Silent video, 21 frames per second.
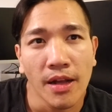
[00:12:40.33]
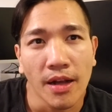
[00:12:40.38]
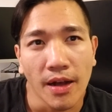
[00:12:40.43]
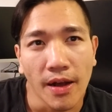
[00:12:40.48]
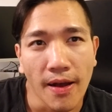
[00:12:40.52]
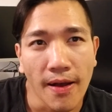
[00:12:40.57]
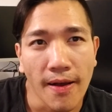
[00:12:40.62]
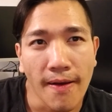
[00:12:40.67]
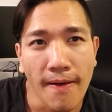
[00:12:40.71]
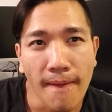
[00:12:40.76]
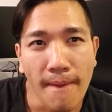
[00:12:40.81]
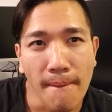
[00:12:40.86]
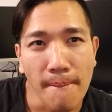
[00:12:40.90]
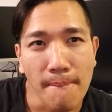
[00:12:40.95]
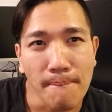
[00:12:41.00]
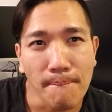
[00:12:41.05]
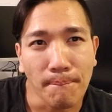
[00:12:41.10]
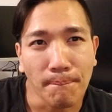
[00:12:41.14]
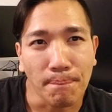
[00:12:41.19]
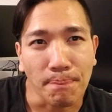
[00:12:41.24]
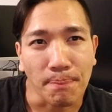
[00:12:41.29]

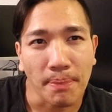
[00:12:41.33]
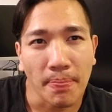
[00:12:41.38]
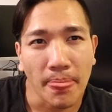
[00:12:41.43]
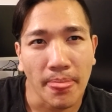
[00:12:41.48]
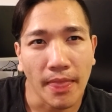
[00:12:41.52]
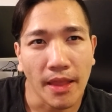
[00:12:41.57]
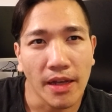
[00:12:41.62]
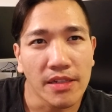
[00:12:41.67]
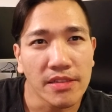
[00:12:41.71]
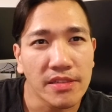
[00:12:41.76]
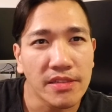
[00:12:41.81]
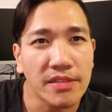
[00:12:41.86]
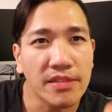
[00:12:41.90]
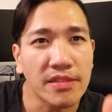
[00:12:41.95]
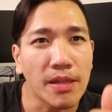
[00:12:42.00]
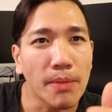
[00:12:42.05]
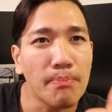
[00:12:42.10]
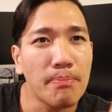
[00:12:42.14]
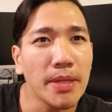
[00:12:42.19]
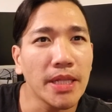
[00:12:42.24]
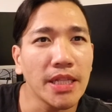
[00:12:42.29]
um,
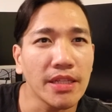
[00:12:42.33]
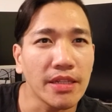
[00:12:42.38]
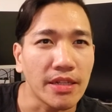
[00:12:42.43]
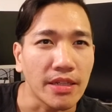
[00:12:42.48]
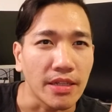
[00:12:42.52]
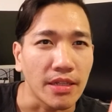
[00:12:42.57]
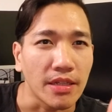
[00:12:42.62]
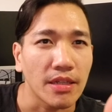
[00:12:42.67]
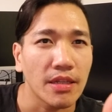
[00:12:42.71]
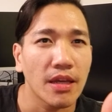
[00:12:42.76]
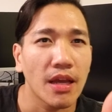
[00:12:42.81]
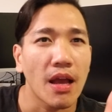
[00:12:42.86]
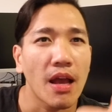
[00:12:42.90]
stability,